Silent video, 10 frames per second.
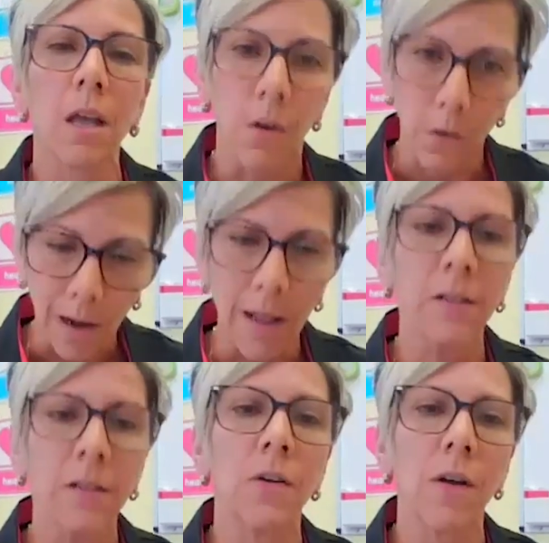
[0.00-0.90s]
in
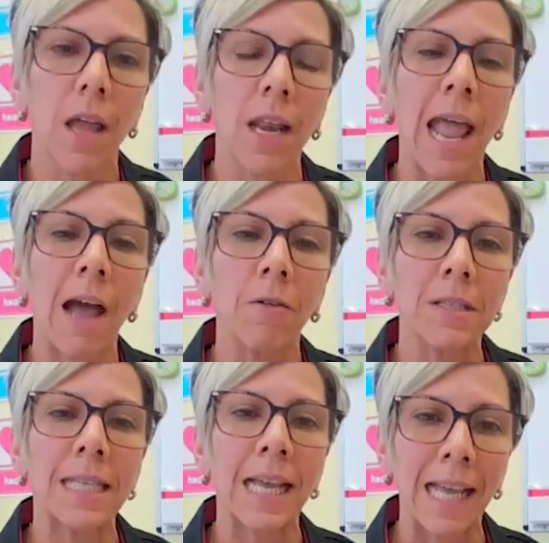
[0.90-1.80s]
Orlando, and now
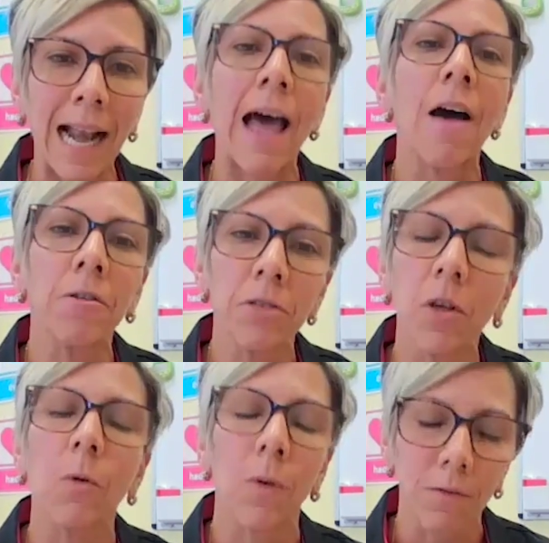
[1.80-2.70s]
in St. Cloud.
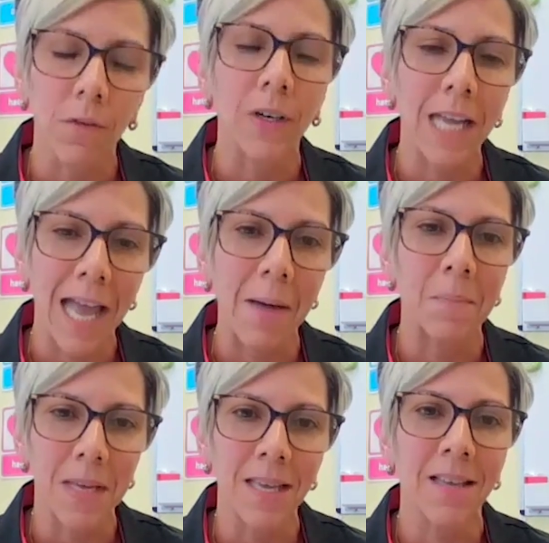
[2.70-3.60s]
So we're very
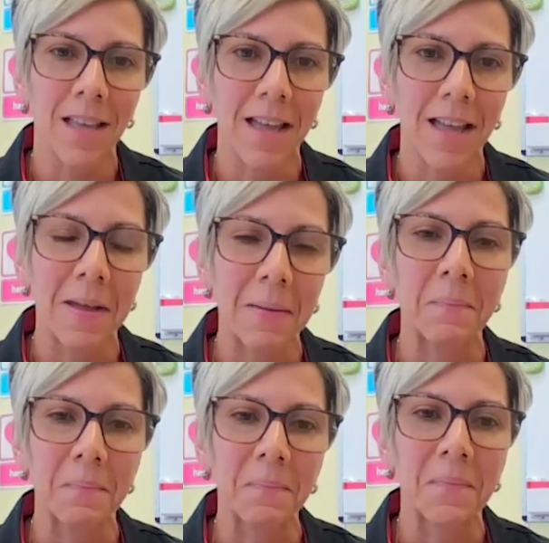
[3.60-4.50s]
happy.
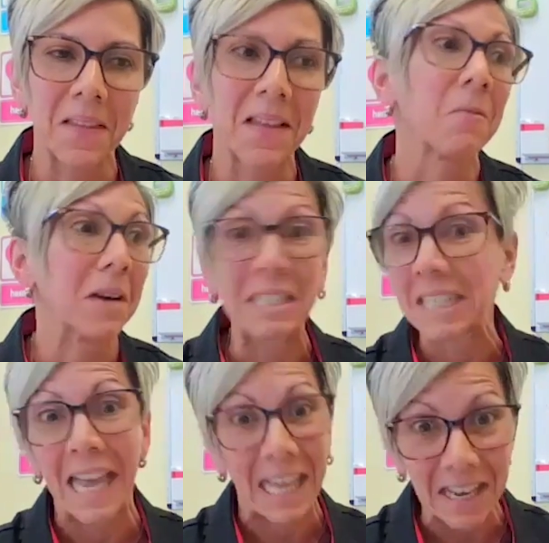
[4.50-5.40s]
Um, we're
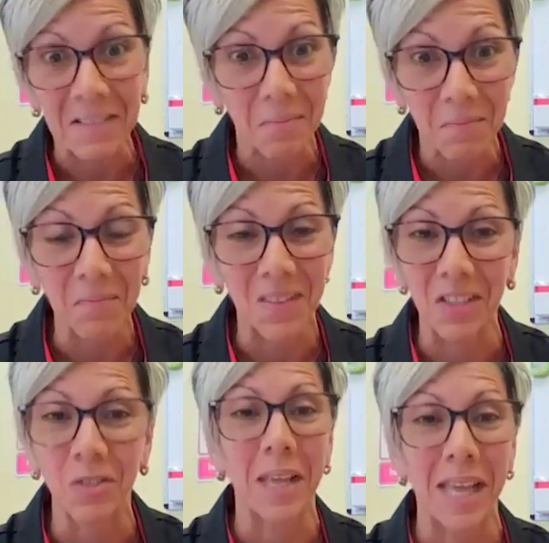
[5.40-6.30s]
excited.
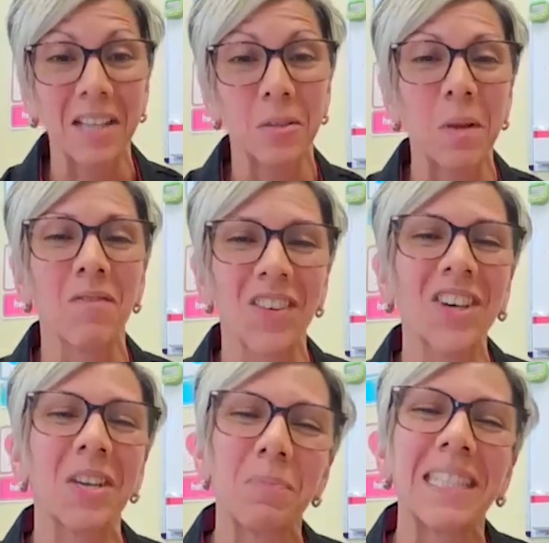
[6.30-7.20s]
This week has been
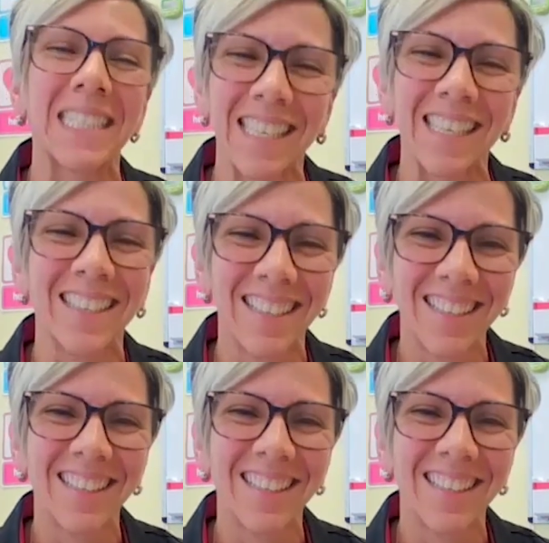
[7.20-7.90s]
very busy.